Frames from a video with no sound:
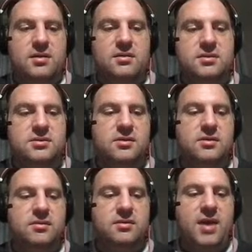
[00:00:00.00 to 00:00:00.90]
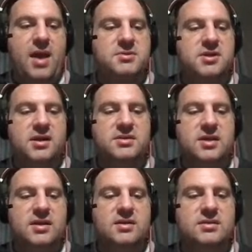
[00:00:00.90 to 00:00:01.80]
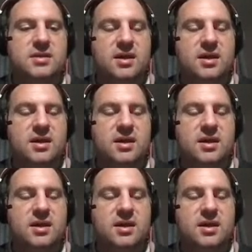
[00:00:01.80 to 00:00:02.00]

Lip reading: So the abstract says